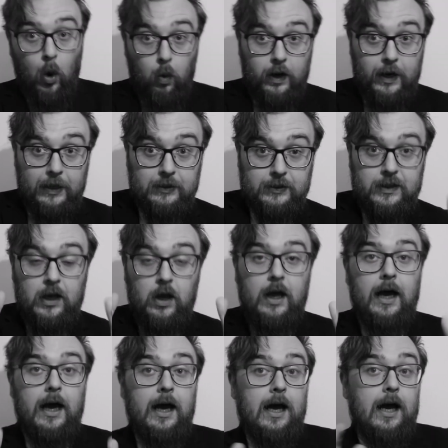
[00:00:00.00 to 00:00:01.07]
What else?
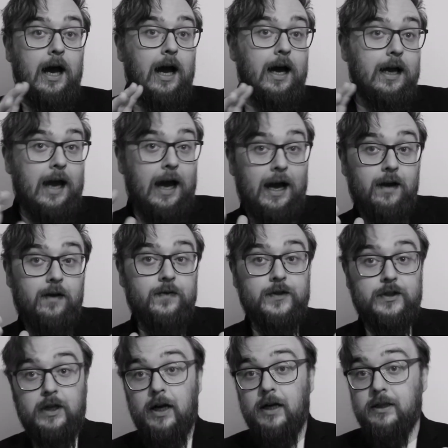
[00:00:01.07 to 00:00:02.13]
I have
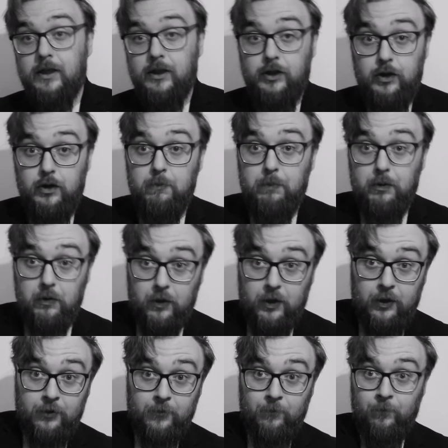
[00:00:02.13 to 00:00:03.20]
started a new
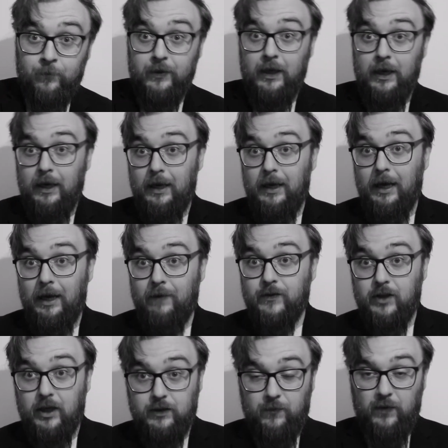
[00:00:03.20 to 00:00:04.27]
book. I've
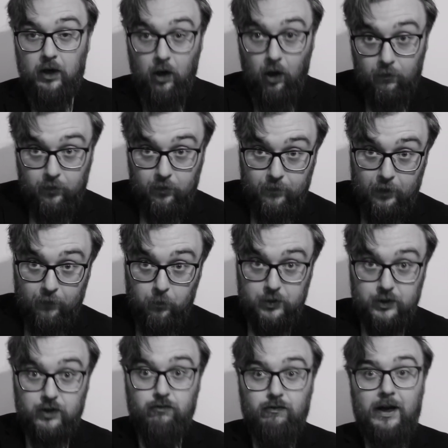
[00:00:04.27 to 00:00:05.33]
started a novel that I've
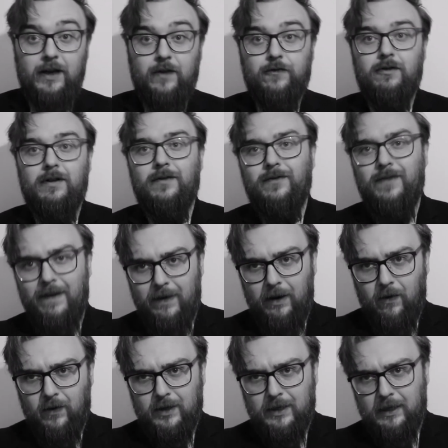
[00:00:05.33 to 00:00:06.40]
wanted to write for a very
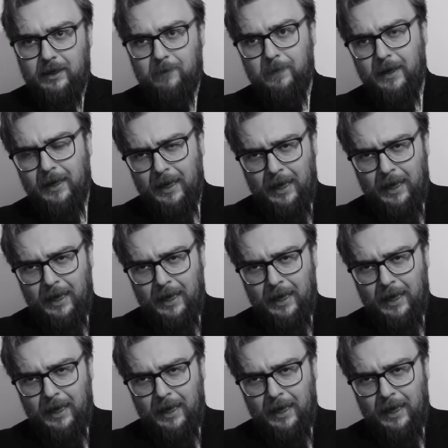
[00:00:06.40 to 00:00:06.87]
long time.